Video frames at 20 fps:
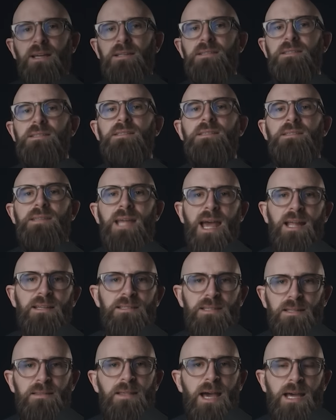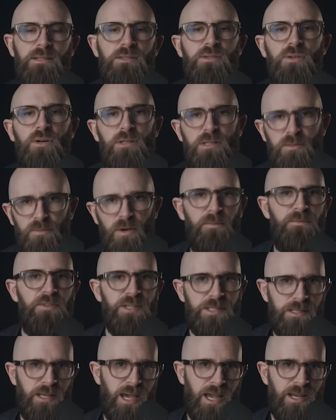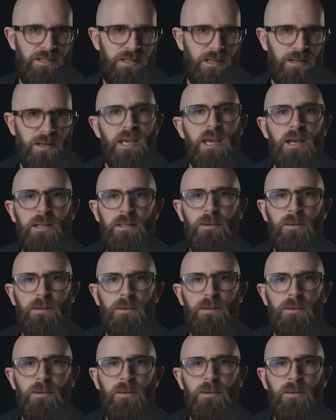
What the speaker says: understanding that sort of obfuscation